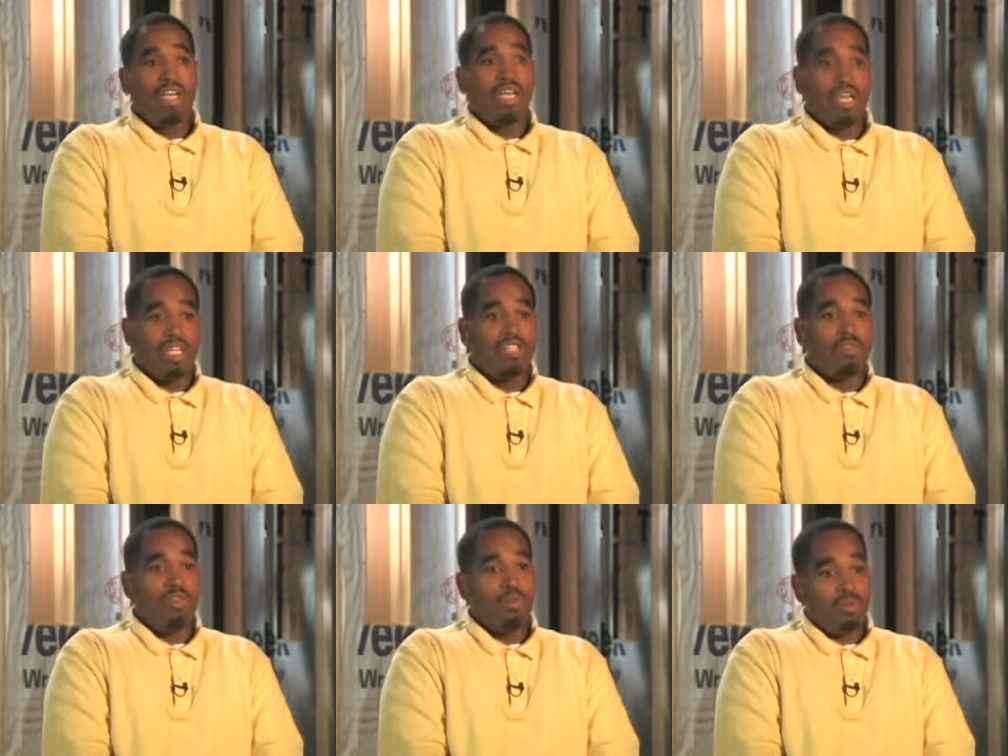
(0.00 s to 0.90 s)
Hence,
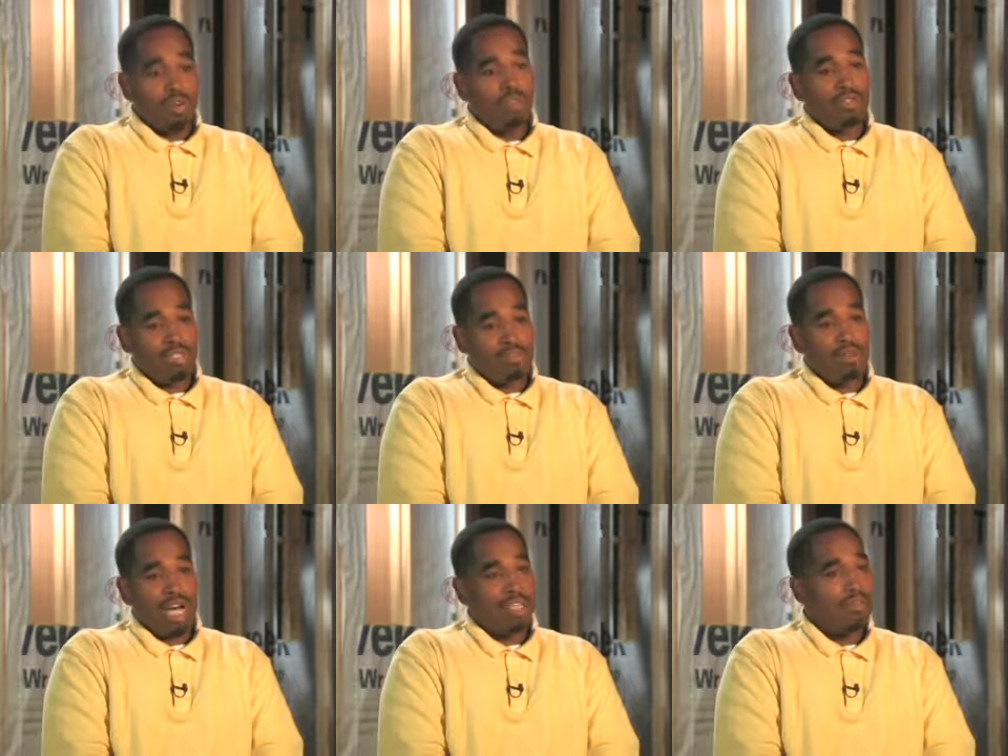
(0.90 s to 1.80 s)
we will work with
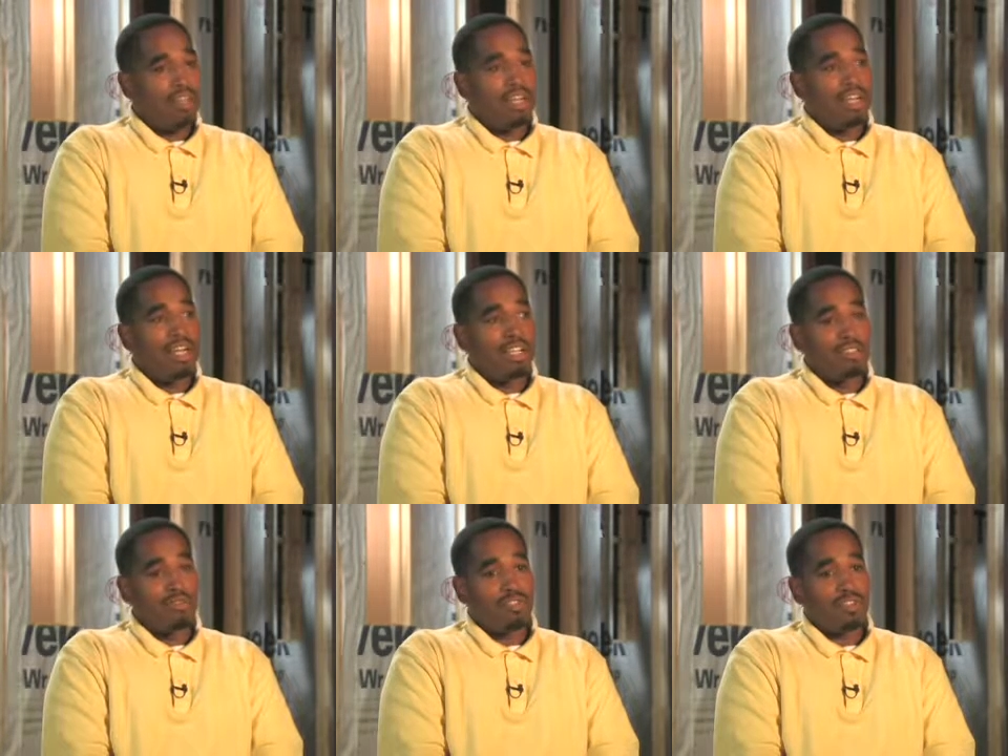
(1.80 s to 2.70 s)
somebody whether they're
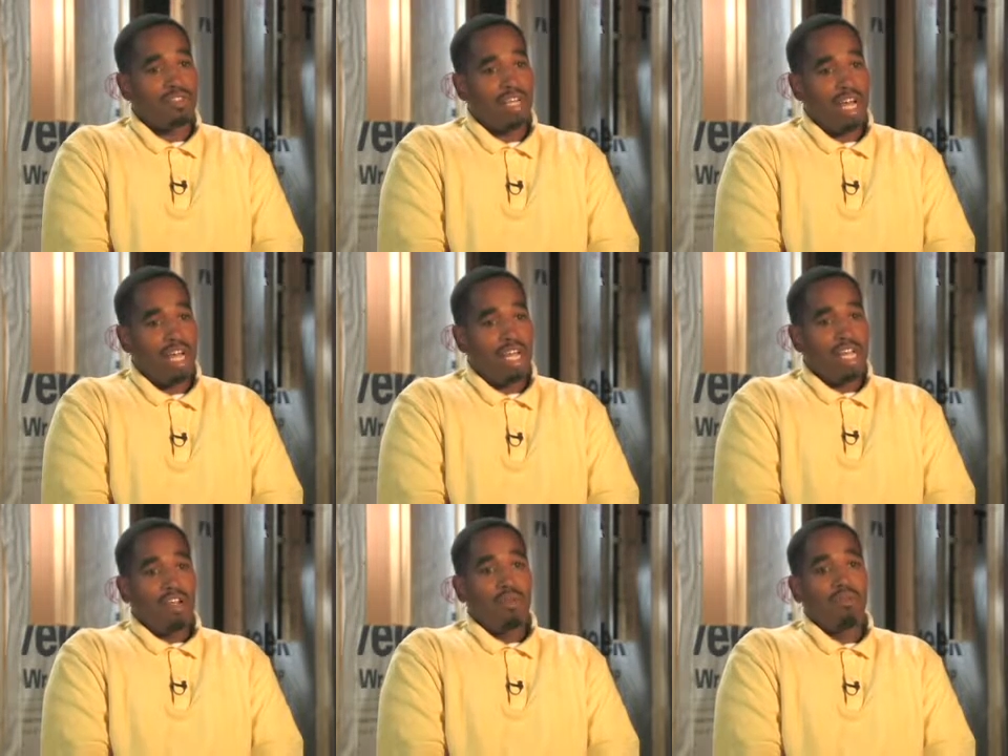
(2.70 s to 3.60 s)
ex-offender or not.
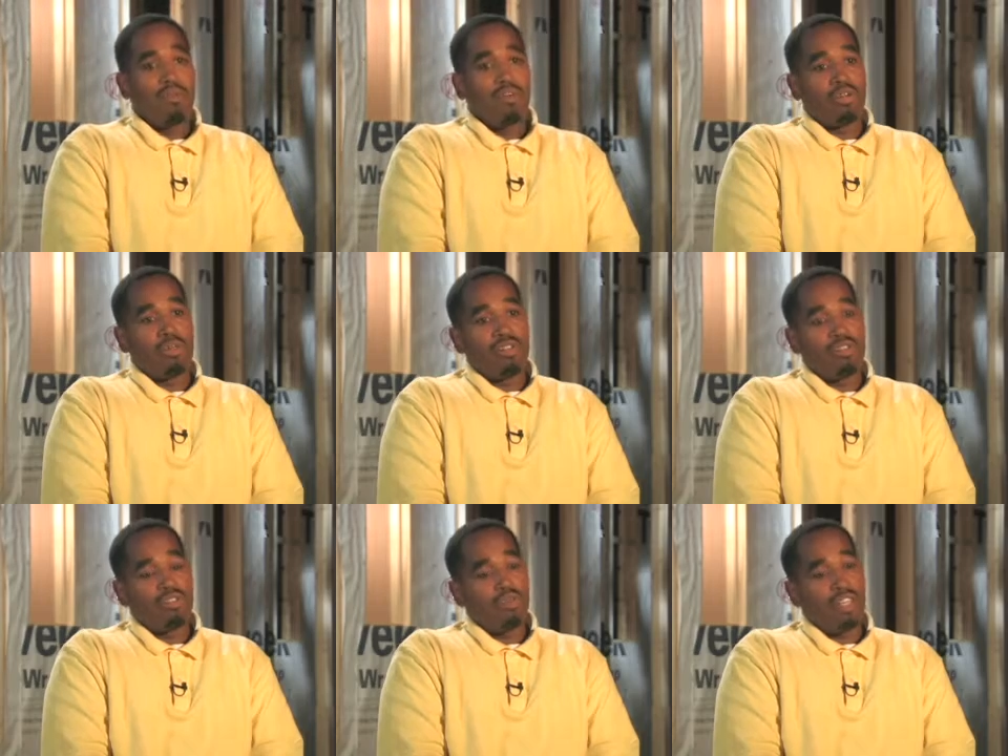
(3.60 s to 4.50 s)
We will work with
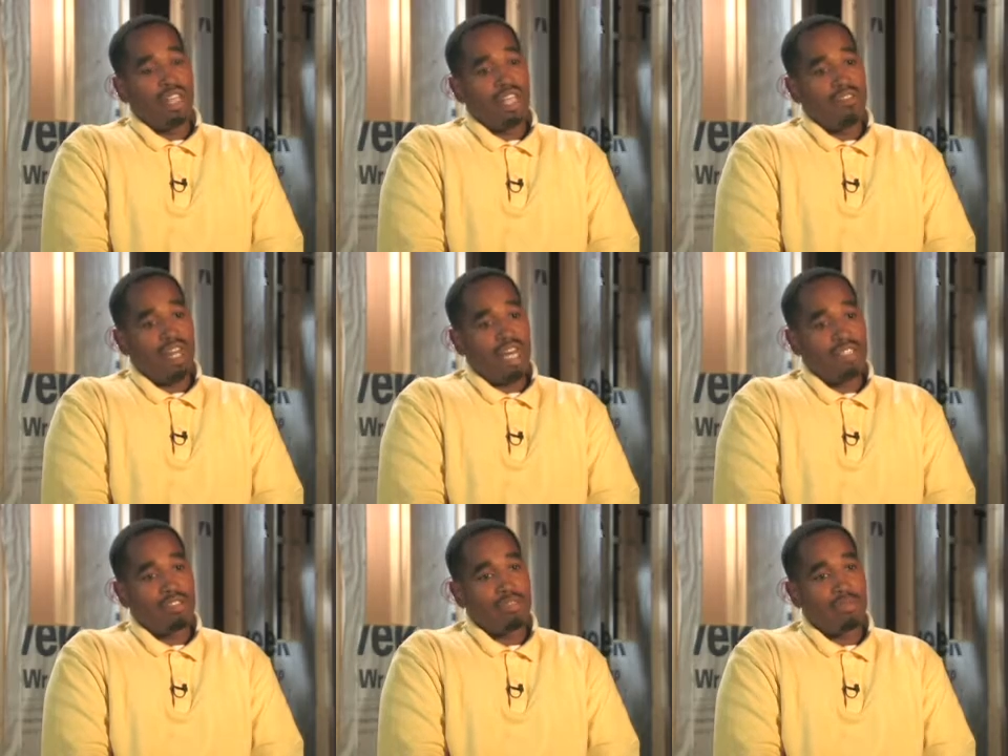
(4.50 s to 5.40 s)
students whether they have a high
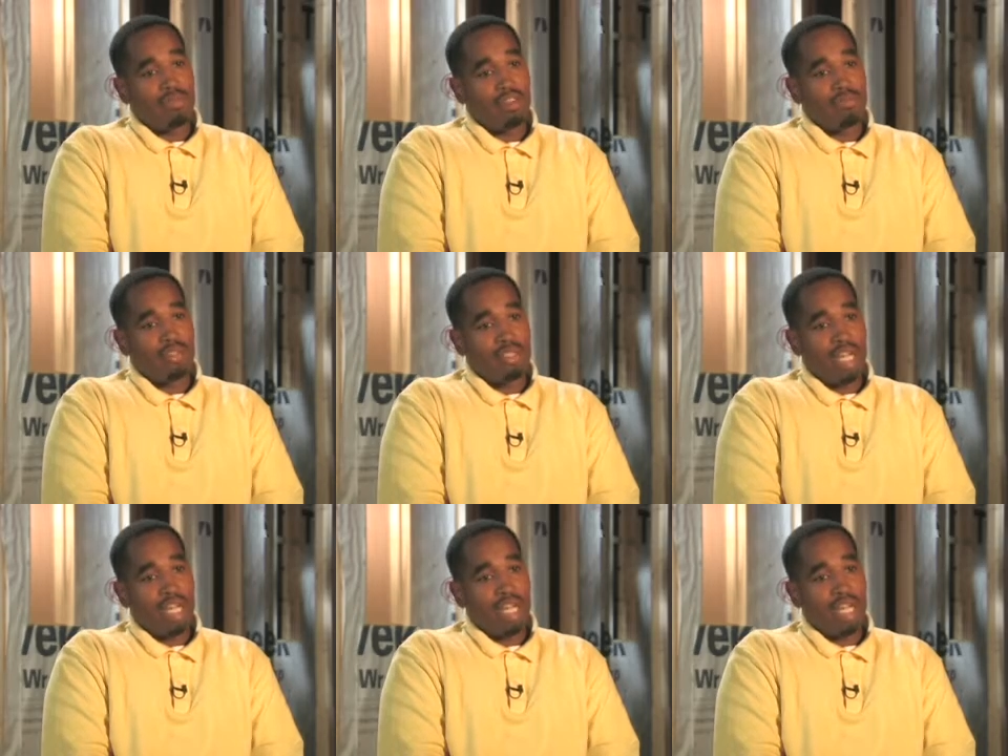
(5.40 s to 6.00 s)
school diploma or